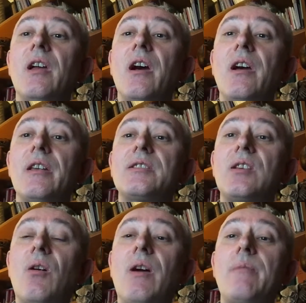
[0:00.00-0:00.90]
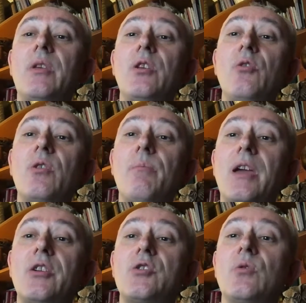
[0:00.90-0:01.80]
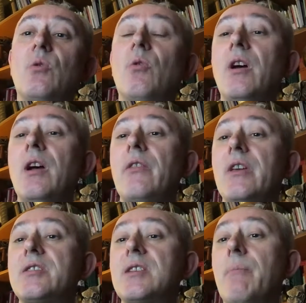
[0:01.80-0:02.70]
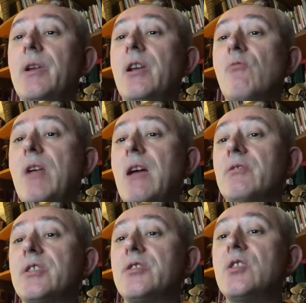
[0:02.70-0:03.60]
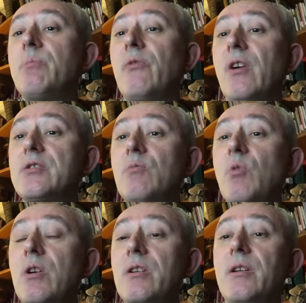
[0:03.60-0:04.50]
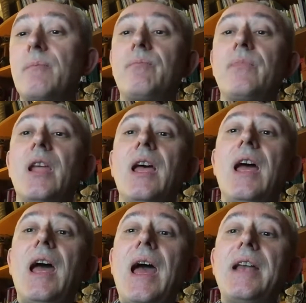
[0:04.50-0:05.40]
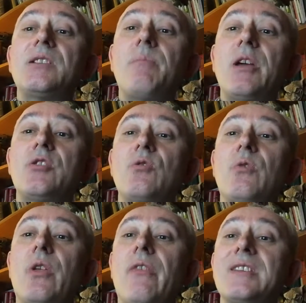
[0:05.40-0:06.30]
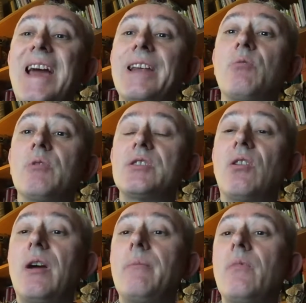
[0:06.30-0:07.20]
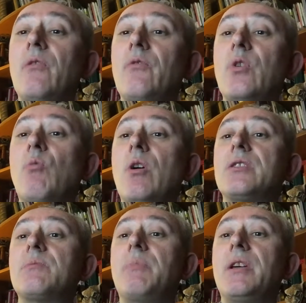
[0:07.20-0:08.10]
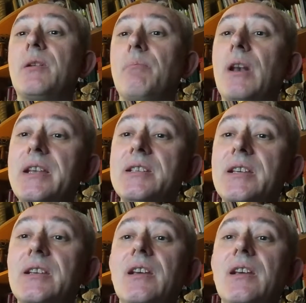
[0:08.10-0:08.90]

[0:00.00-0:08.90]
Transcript: at a time that you can make sure there's somebody around to supervise the work and to make sure that there's adequate time for the work to be completed